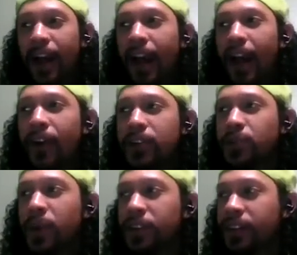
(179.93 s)
I always
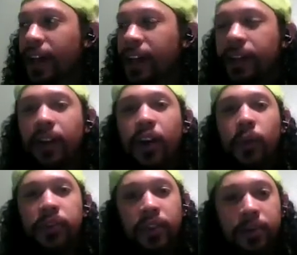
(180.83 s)
wondered like
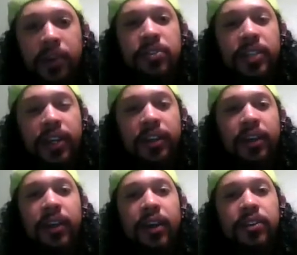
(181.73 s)
with your music,
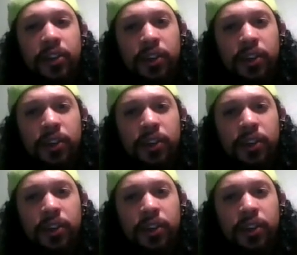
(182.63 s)
do